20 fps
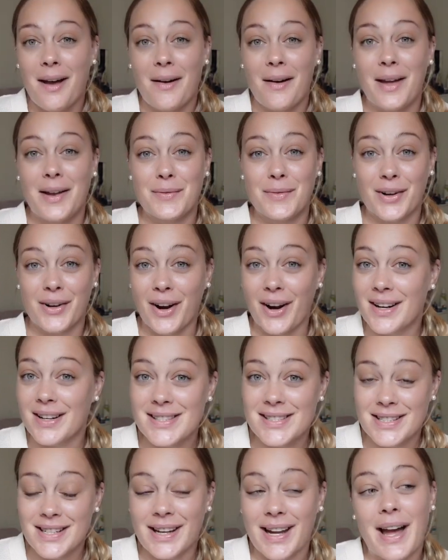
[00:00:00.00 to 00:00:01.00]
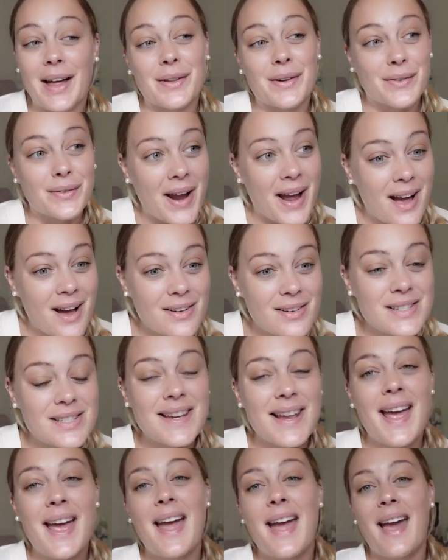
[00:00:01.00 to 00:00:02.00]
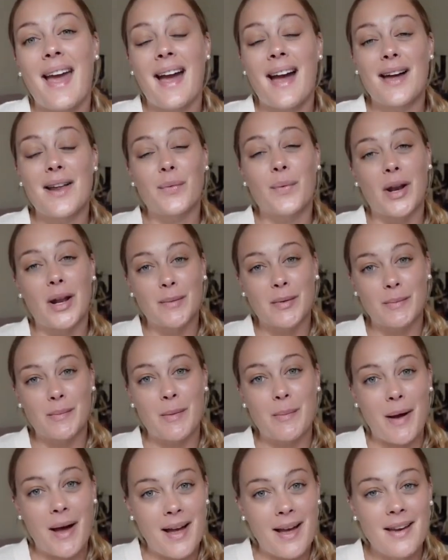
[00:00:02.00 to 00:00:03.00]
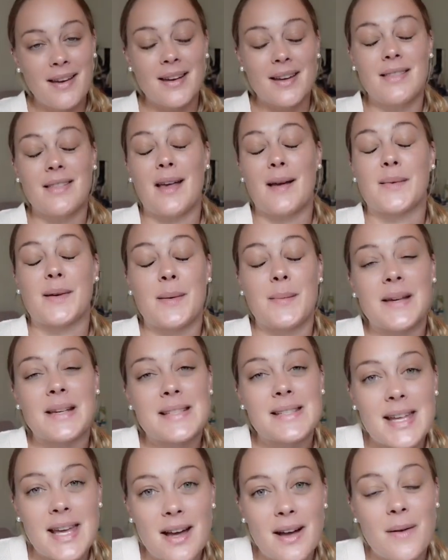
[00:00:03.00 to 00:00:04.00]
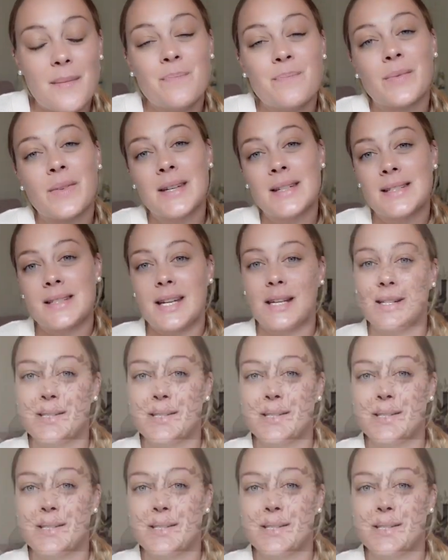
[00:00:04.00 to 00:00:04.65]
in regards to Gather Round and what I'm going to be buying in the upcoming sale, stay